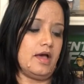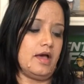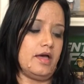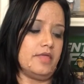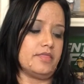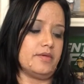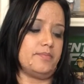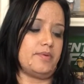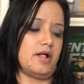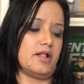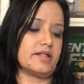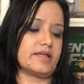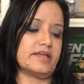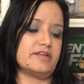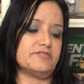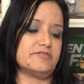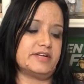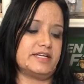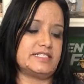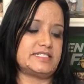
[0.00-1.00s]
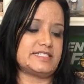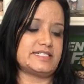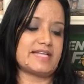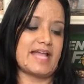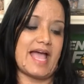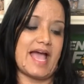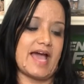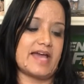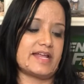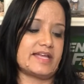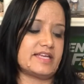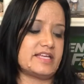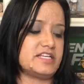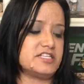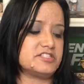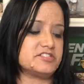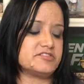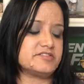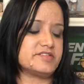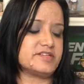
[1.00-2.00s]
The Balkan region had a
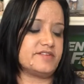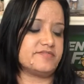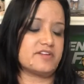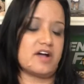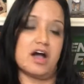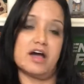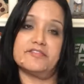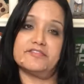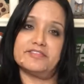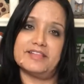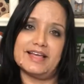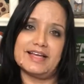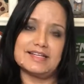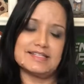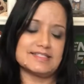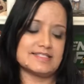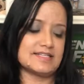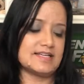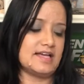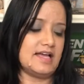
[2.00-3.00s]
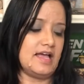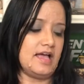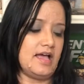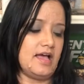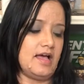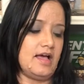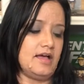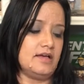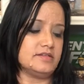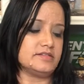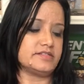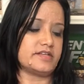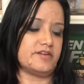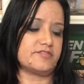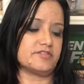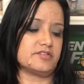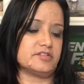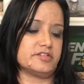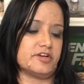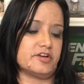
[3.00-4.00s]
history of conflict.
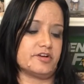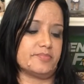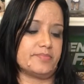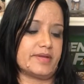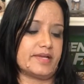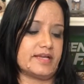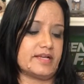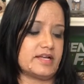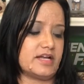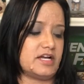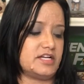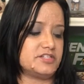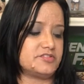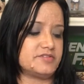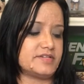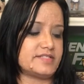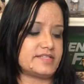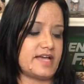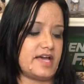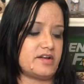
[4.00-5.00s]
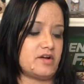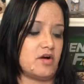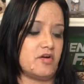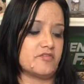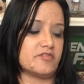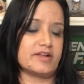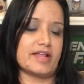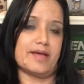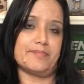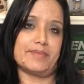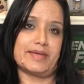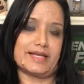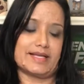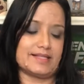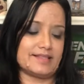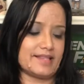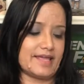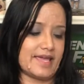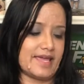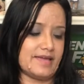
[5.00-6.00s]
Several European countries had overlapping
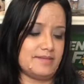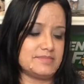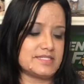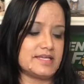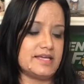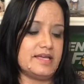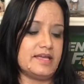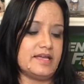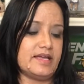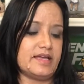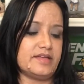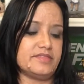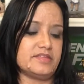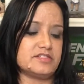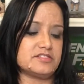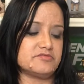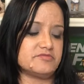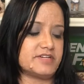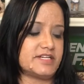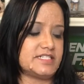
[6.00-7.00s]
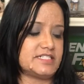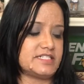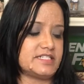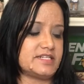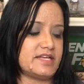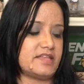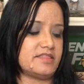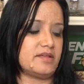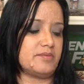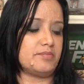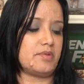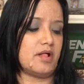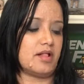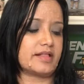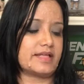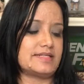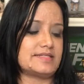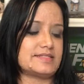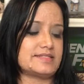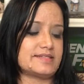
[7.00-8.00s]
claims in this region, and the
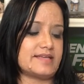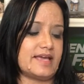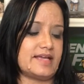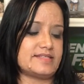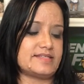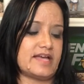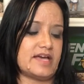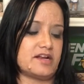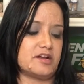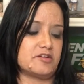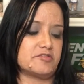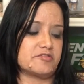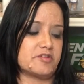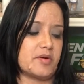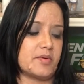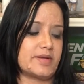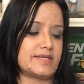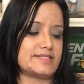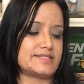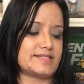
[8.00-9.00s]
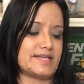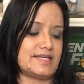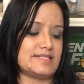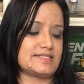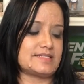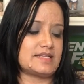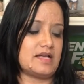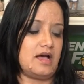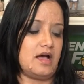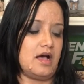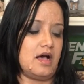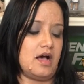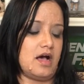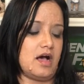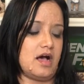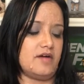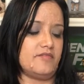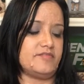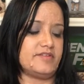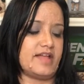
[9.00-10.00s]
Balkan states had a growing sense
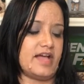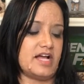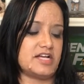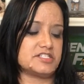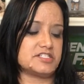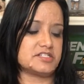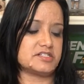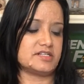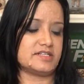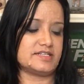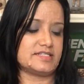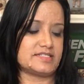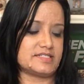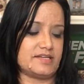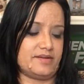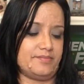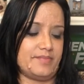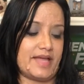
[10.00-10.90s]
of nationalism.